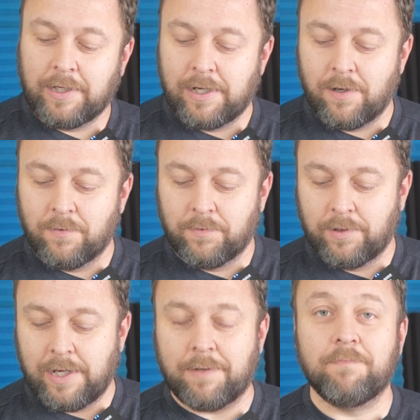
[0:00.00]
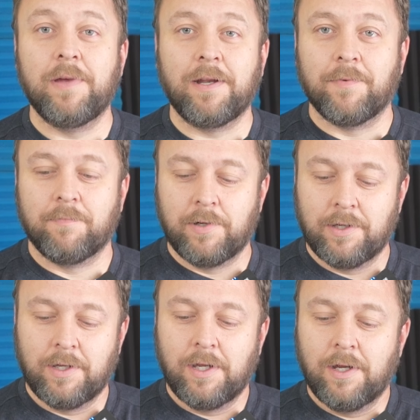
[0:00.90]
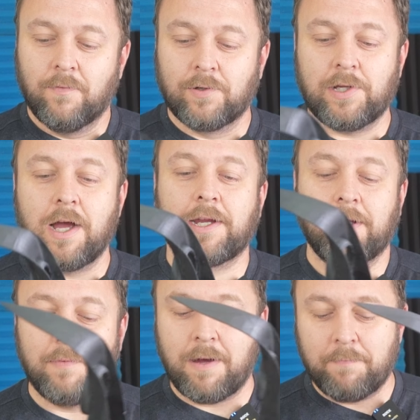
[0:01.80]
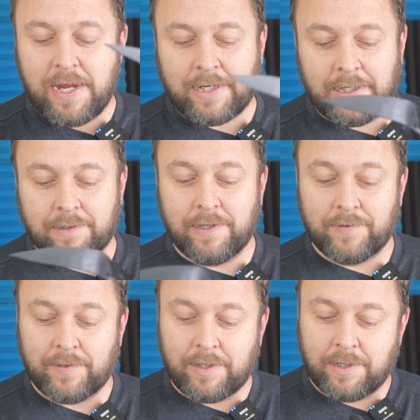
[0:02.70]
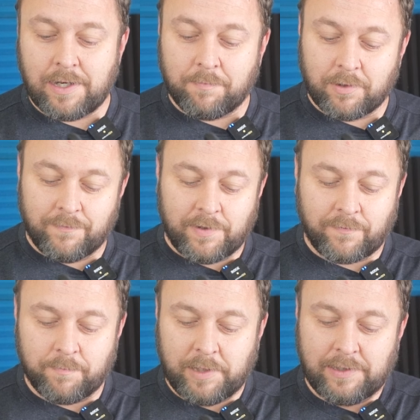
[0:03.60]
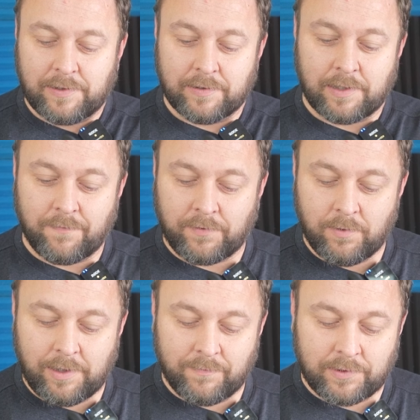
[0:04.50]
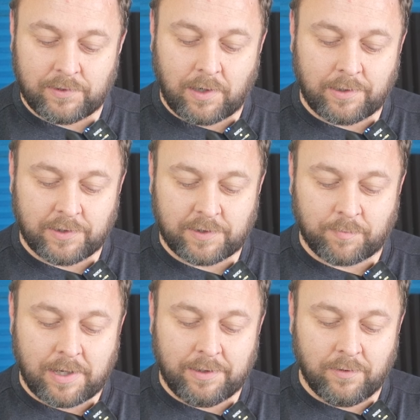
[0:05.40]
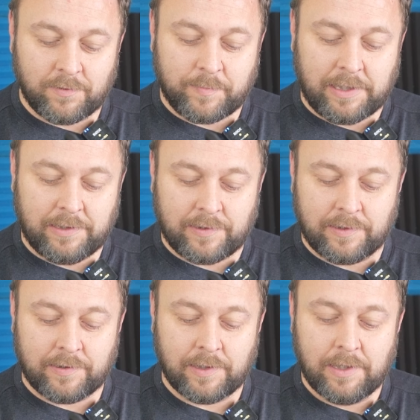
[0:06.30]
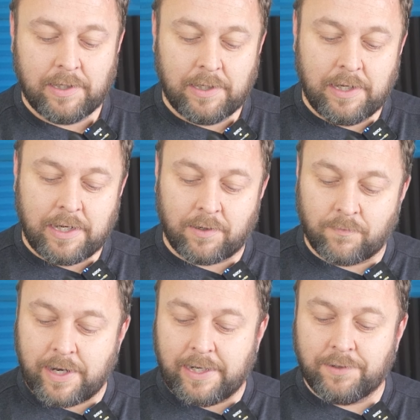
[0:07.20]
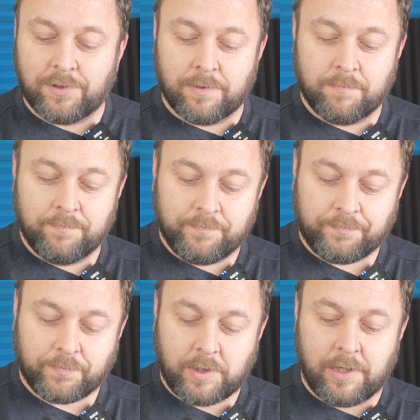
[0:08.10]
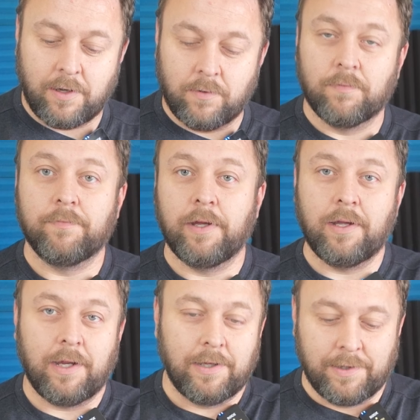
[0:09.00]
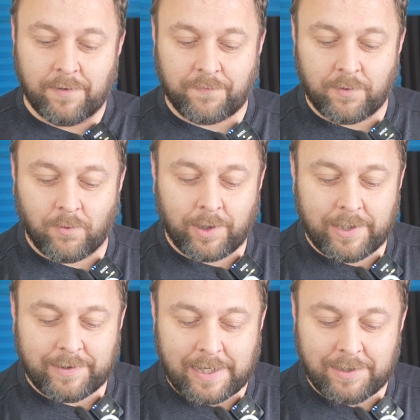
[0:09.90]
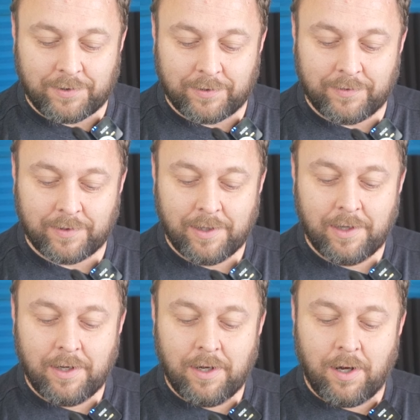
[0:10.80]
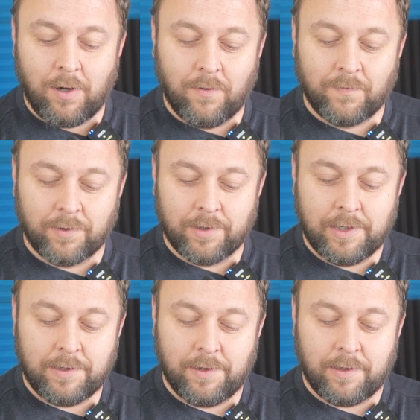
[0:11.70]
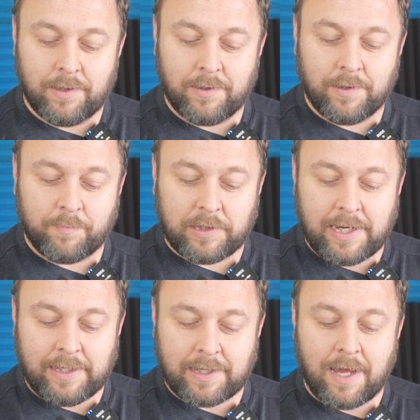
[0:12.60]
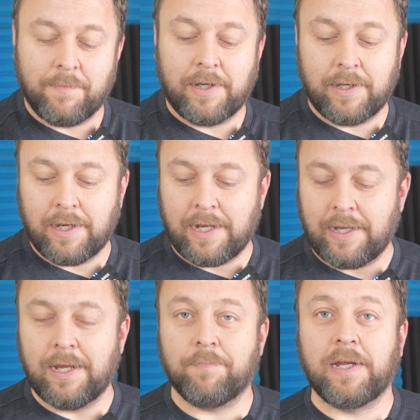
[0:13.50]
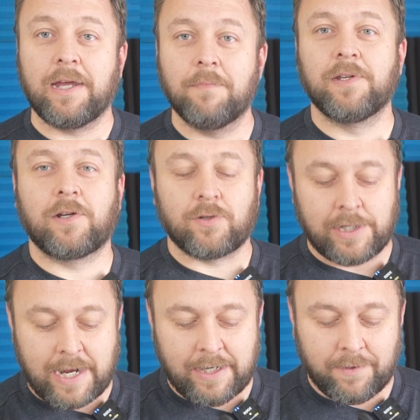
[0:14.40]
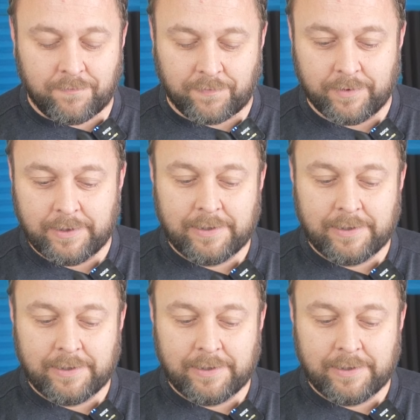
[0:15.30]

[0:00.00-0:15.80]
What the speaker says: you know, at minimum, we're talking about making this in a number of different pieces. And if you even start to spread those pieces and arrange them, you know, in different orientations over the plate, I mean, it becomes a creative,